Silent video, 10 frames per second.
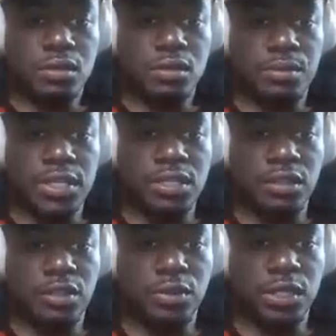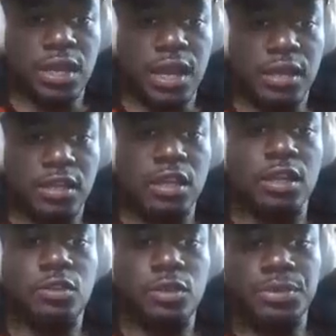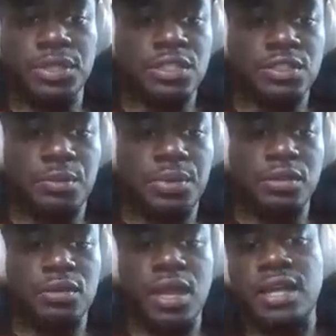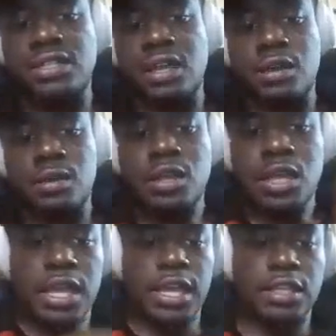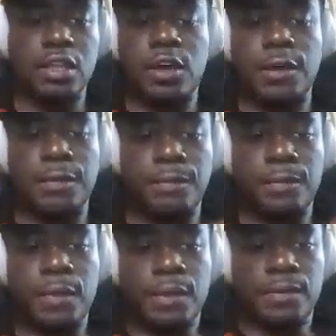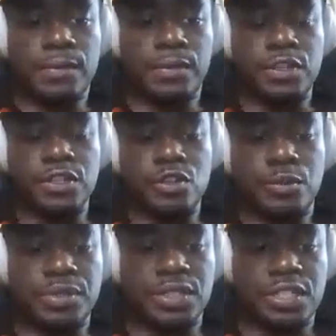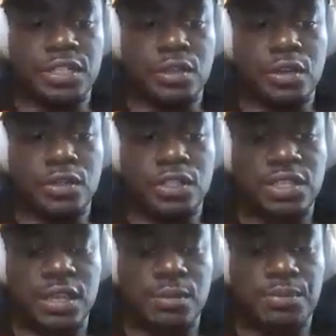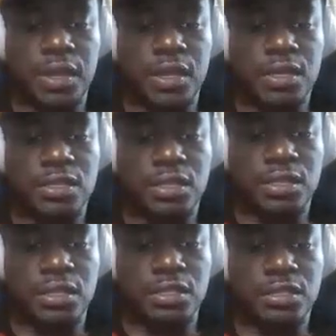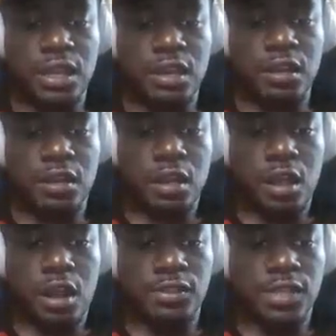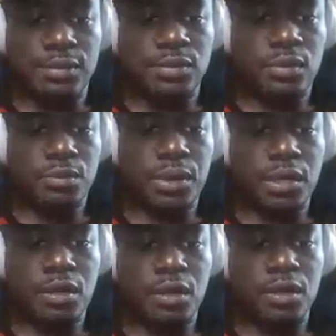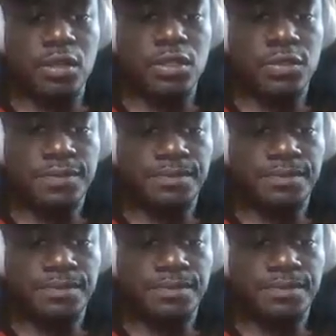So basically 20 positions are beating you guys out, and this is your position on the second page. And then let's look at our top 2 competitors.